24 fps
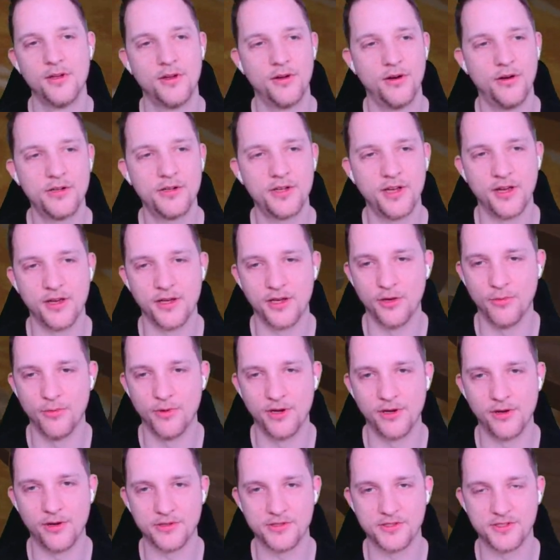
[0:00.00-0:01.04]
Okay, you
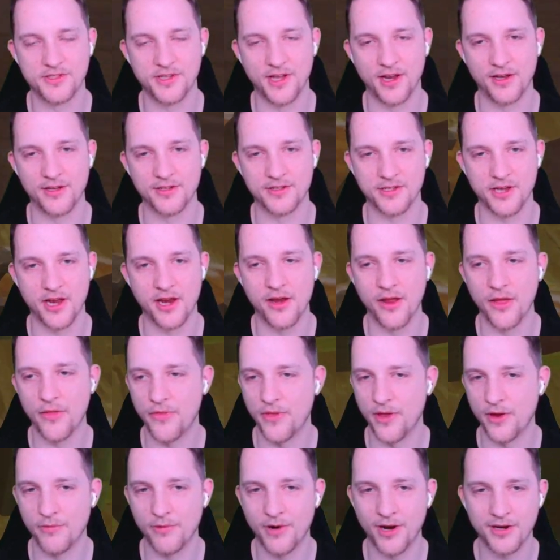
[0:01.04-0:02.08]
will not sell us
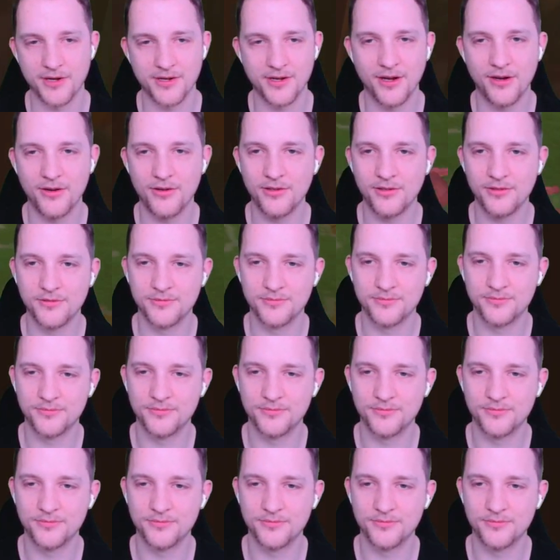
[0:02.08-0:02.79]
anything right now.